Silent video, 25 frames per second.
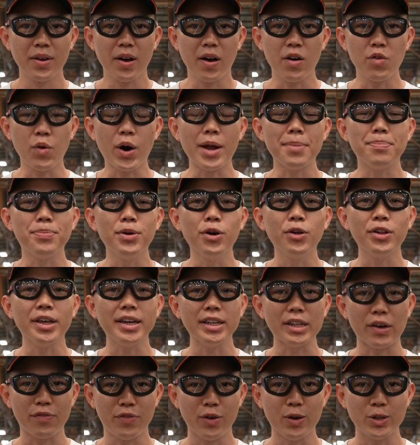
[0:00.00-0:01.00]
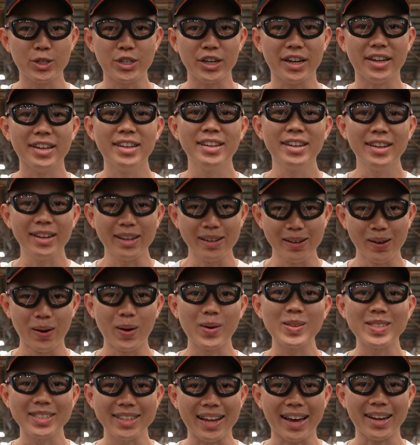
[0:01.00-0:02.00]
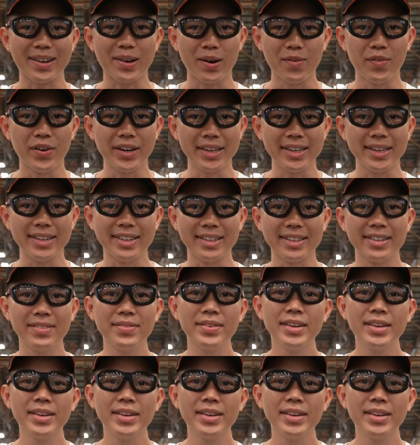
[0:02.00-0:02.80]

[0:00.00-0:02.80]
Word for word: of what building the future looks like over here.